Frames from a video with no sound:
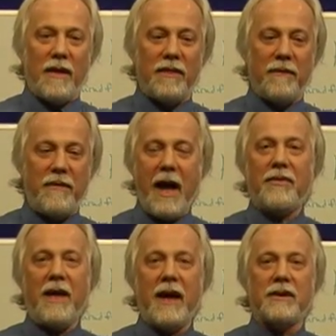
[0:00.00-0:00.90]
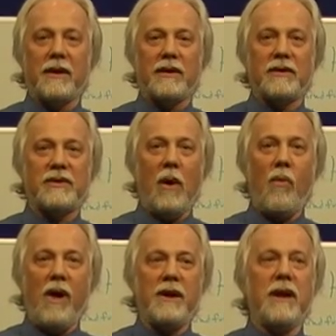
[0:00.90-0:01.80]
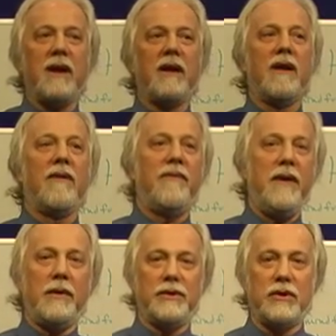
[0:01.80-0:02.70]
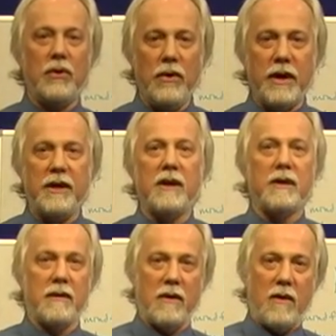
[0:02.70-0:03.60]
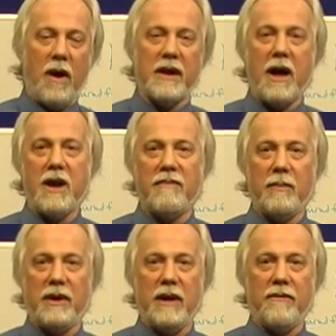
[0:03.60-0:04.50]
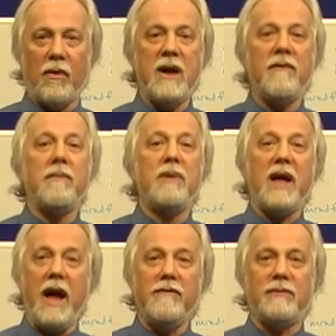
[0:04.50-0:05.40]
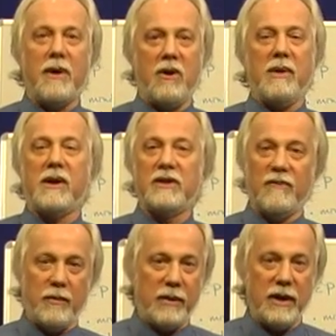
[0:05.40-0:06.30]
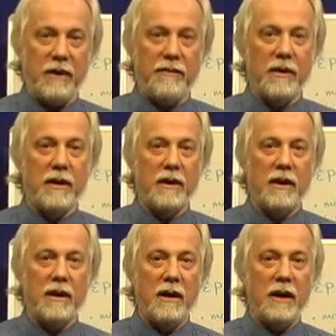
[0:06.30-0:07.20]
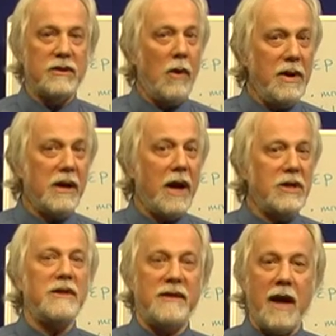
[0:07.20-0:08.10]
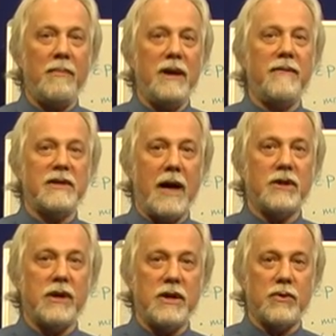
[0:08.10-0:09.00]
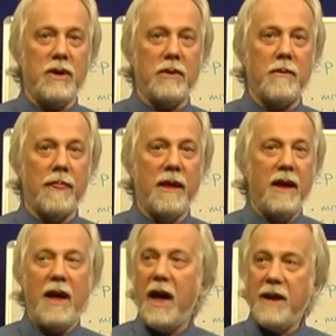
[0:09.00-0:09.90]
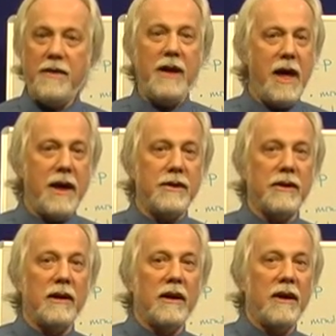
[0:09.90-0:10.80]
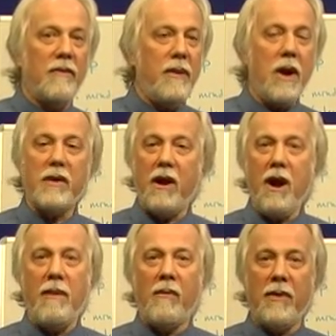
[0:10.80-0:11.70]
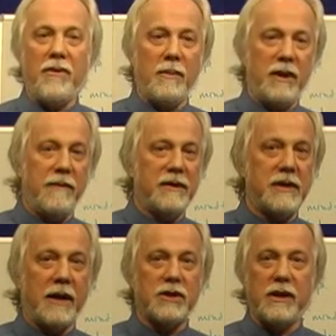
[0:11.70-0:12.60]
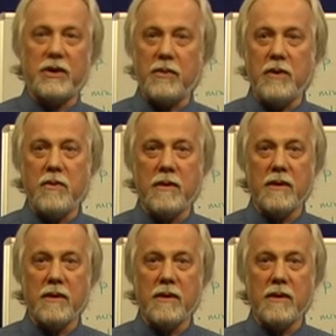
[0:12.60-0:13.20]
the fact that someone feels good on account of a belief or even behaves better because of a belief is no indication that that belief is actually true. And in the end, if we don't care about whether the belief is actually true,